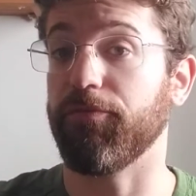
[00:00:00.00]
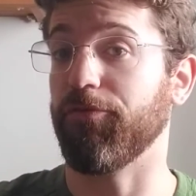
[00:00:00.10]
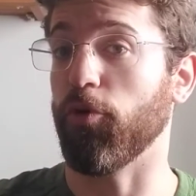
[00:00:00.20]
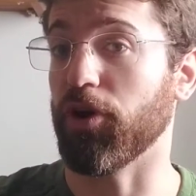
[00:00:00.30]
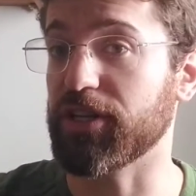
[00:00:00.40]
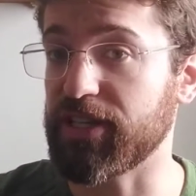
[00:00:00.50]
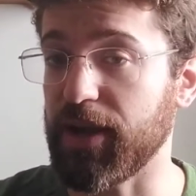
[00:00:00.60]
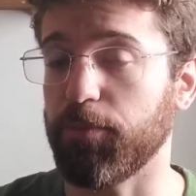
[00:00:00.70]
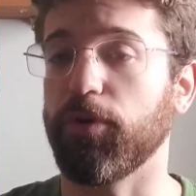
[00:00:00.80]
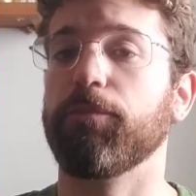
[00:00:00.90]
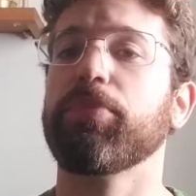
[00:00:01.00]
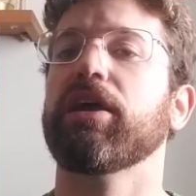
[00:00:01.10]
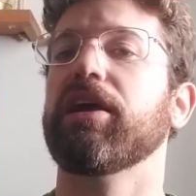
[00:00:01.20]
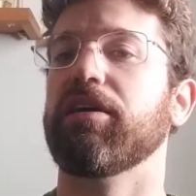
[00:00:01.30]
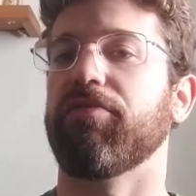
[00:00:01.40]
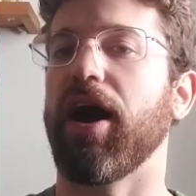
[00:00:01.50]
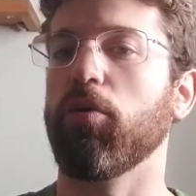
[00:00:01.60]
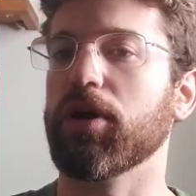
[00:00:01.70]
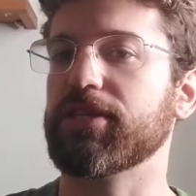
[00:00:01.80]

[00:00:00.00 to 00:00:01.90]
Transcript: For example, if I want